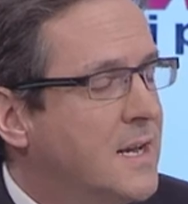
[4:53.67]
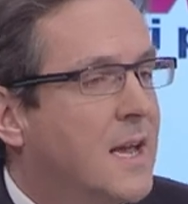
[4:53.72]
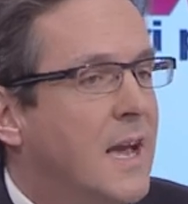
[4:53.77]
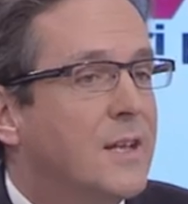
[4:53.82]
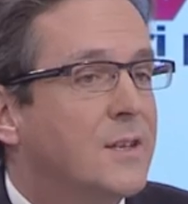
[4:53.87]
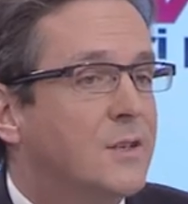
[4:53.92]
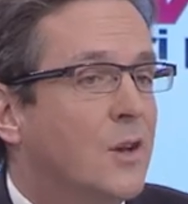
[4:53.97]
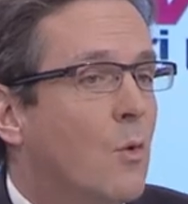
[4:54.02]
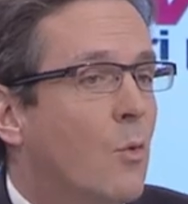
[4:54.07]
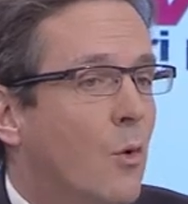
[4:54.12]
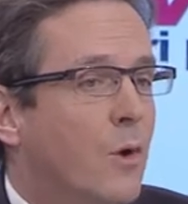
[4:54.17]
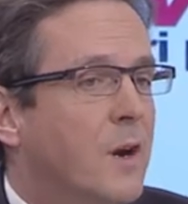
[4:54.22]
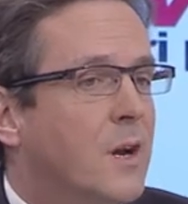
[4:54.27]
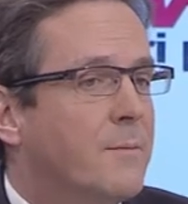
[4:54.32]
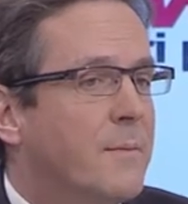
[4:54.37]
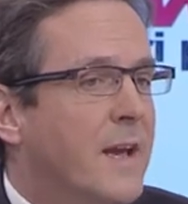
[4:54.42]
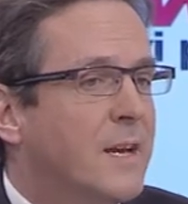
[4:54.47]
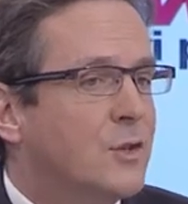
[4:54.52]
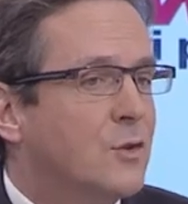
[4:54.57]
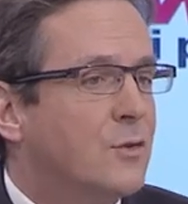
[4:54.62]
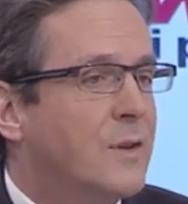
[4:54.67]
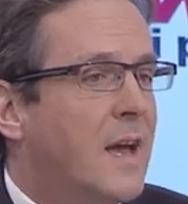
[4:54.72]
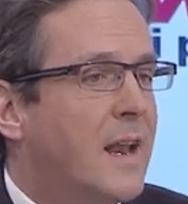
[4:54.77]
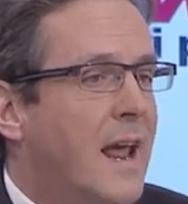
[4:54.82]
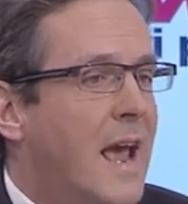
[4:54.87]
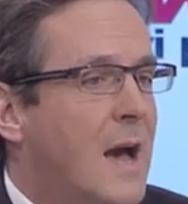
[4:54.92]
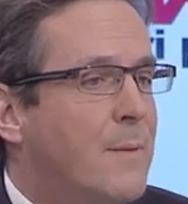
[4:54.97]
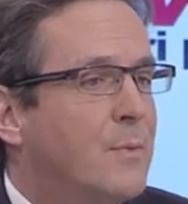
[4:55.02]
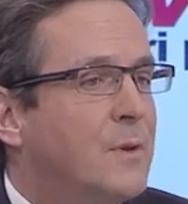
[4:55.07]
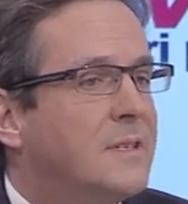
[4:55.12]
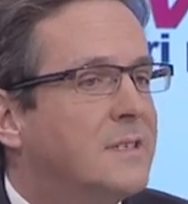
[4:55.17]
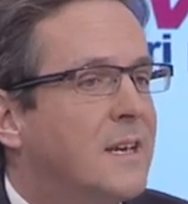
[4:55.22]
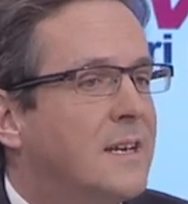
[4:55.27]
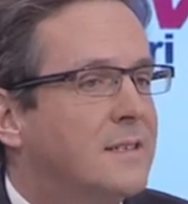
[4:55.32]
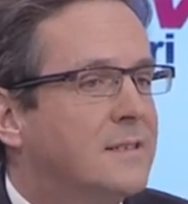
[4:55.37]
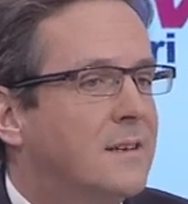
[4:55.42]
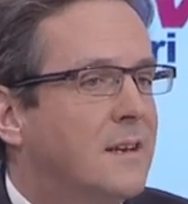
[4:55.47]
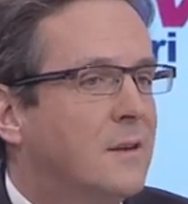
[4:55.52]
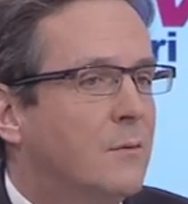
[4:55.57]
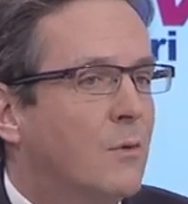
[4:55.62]
And so we're going to make sure that happens.
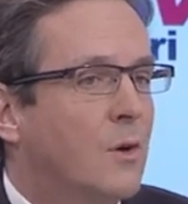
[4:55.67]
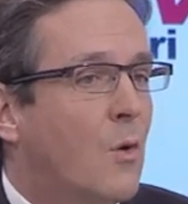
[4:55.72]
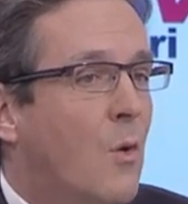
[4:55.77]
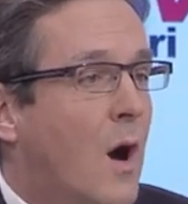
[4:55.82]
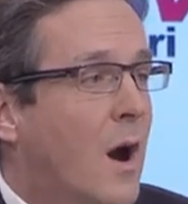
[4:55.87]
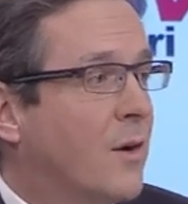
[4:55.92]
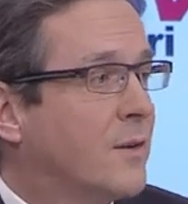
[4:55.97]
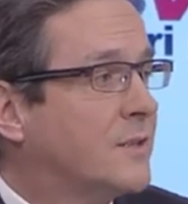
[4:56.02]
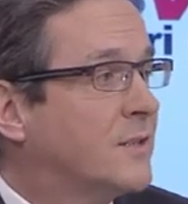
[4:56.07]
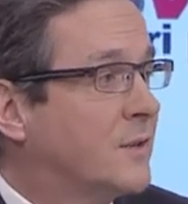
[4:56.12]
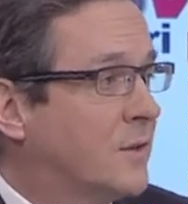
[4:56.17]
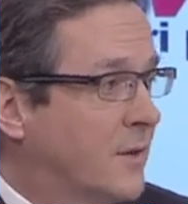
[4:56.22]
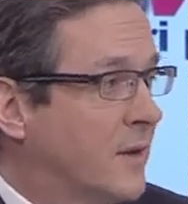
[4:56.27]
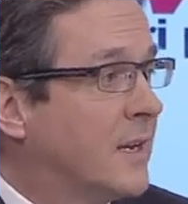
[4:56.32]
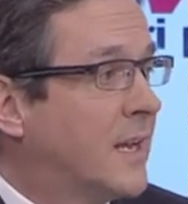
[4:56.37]
It's going to require us, to,